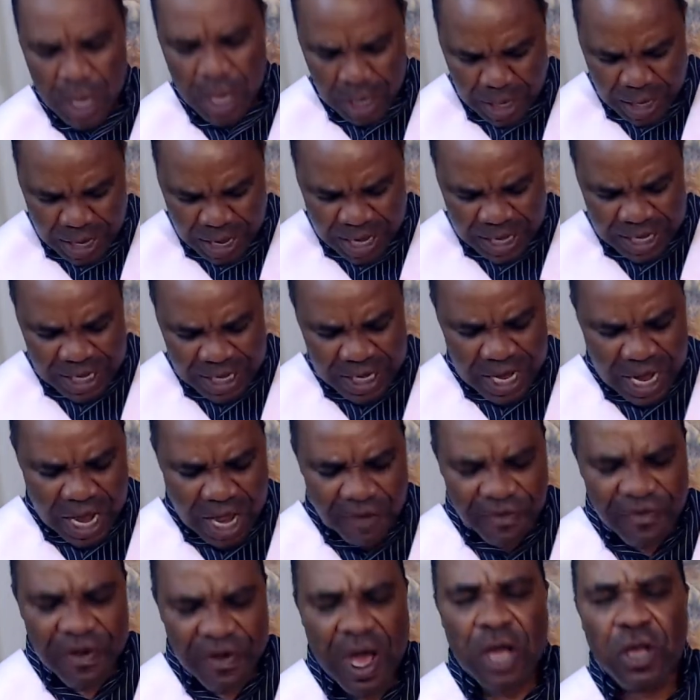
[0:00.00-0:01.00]
I
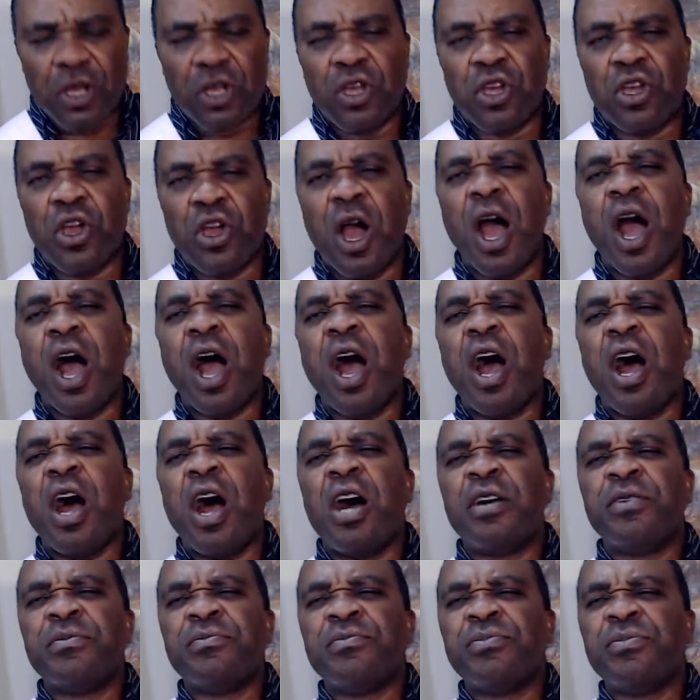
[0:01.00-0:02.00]
have a
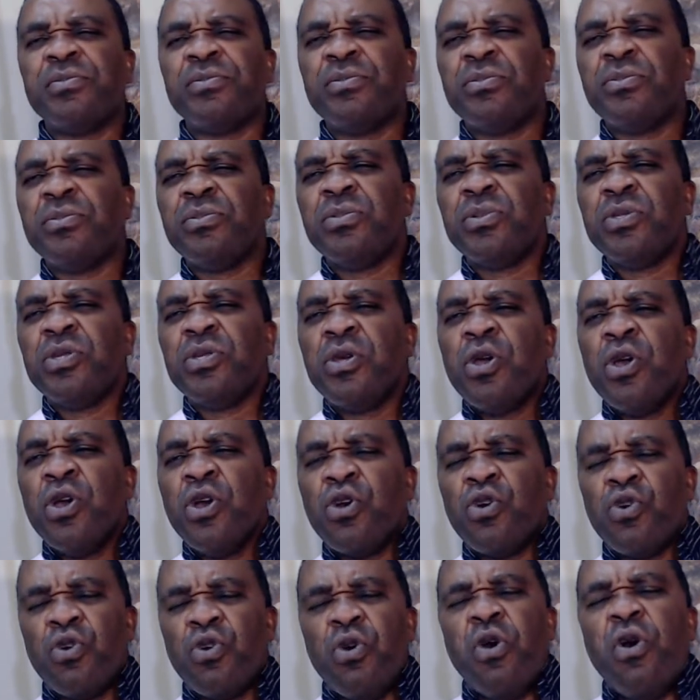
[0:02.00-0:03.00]
God
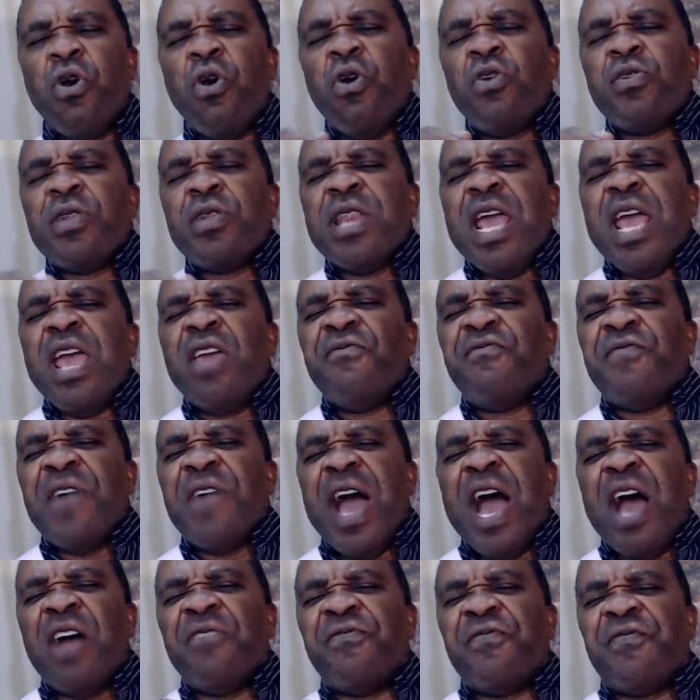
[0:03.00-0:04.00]
who
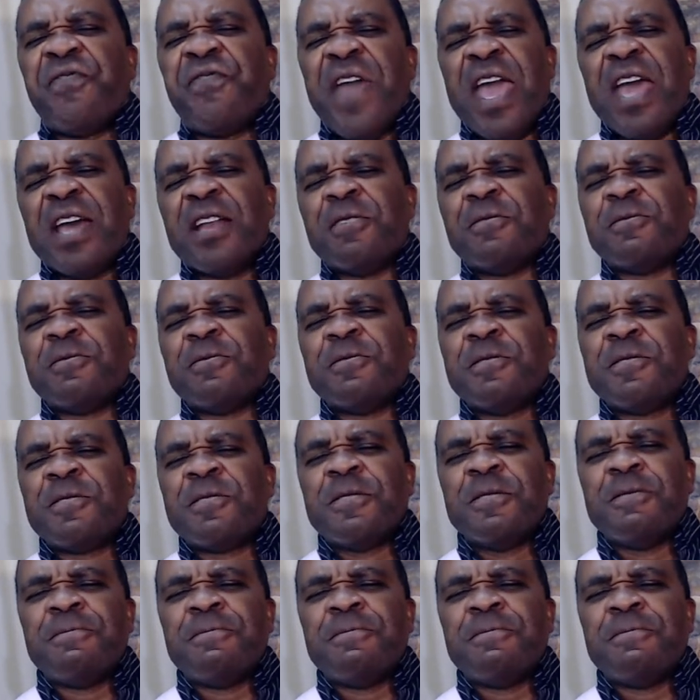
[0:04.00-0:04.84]
never fails.